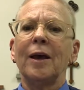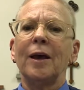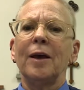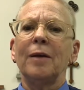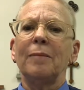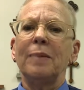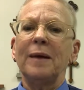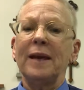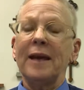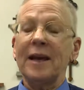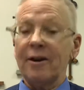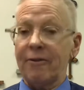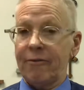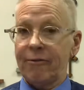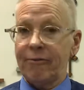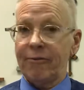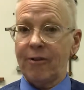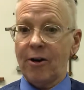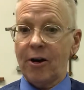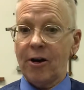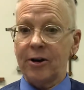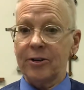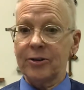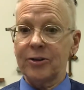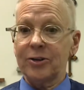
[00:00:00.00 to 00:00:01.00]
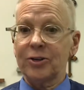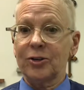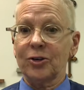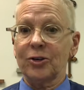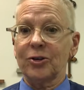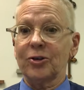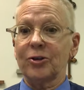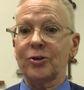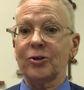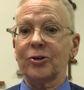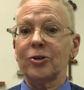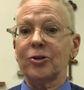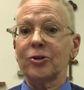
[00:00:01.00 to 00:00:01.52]
P.F.
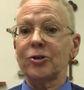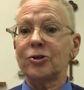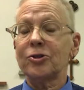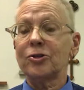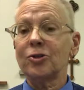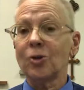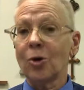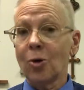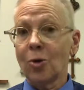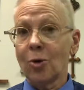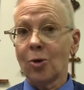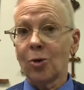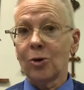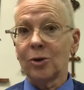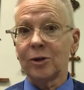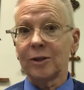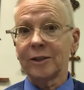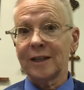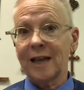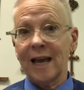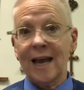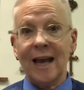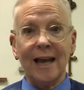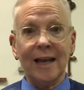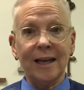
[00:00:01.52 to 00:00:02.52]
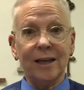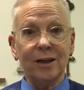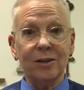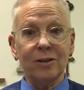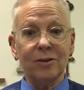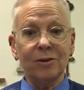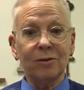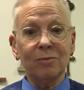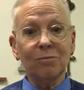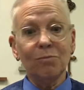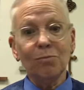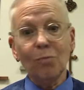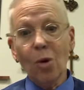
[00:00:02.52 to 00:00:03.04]
Foster sold
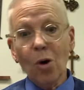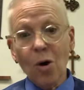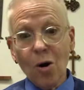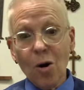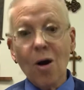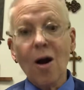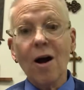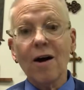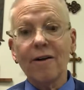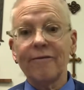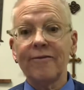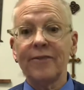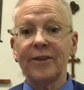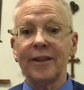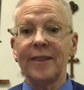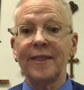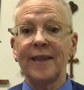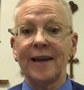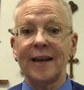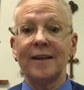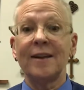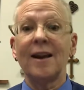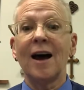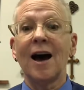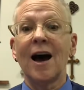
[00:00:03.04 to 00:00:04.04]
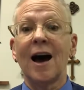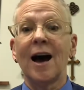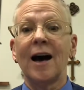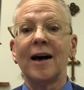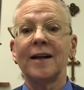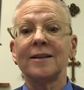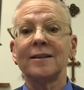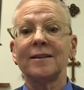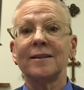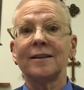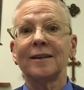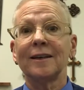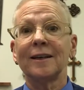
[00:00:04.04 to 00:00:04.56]
and, more often than
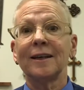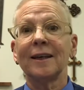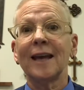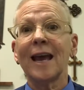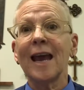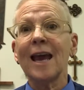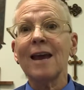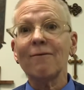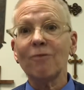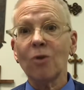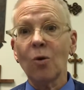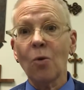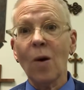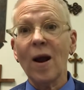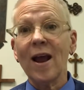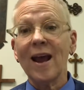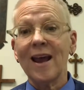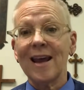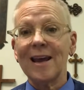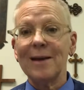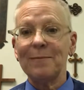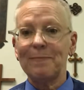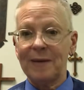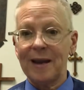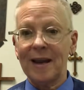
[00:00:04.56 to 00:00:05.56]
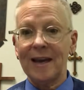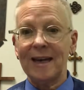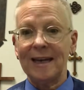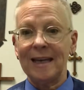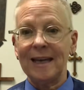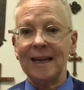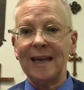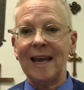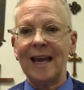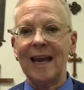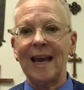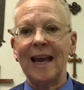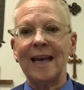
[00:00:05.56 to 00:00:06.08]
not, gave away penny
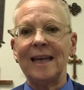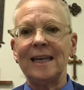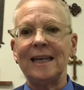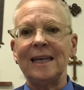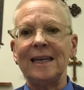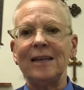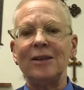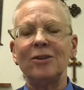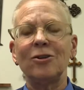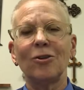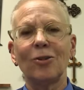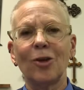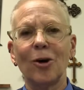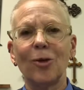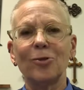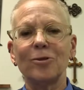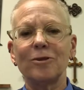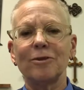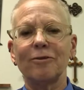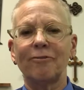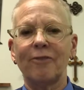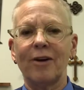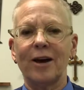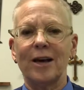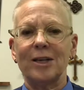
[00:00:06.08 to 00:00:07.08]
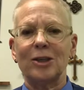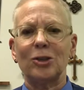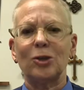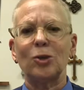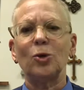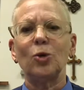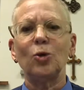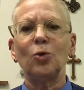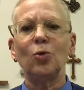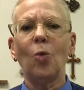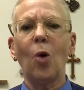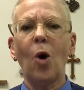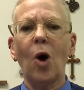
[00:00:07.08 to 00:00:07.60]
candy to those of us
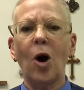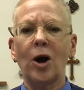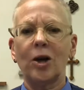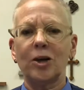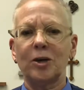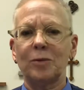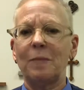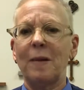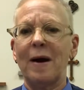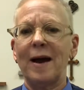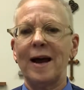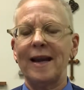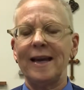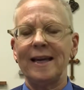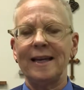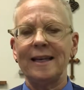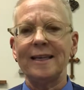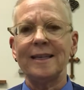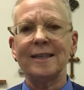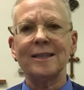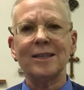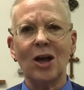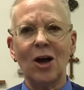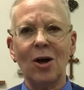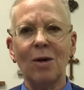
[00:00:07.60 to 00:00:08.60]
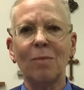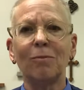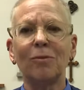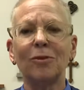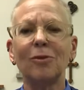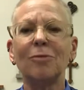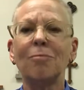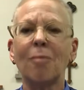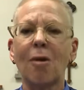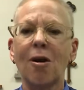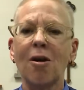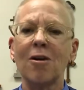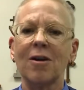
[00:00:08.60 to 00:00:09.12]
who walked by his humble
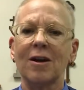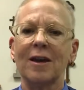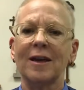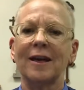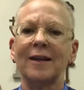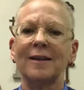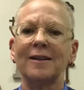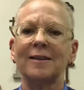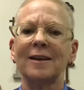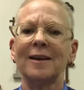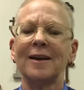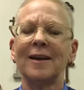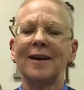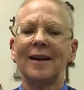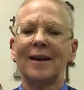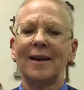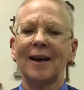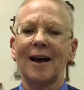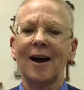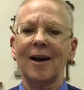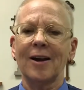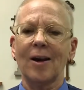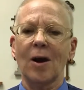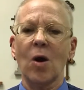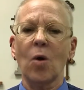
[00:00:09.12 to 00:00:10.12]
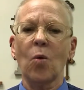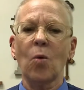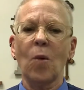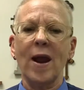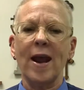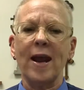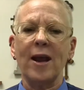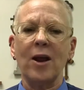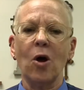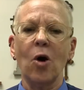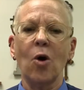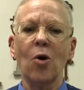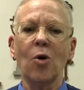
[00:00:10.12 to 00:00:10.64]
market on our way
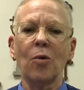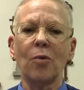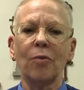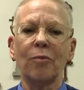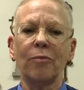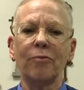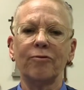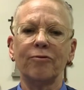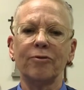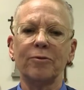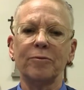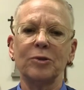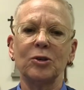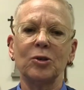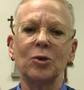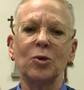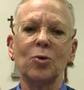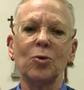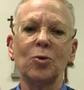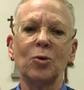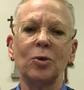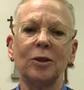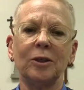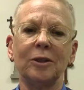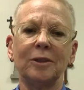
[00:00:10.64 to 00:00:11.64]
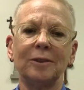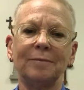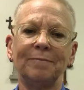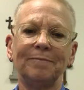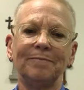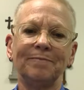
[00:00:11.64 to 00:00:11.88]
home from school.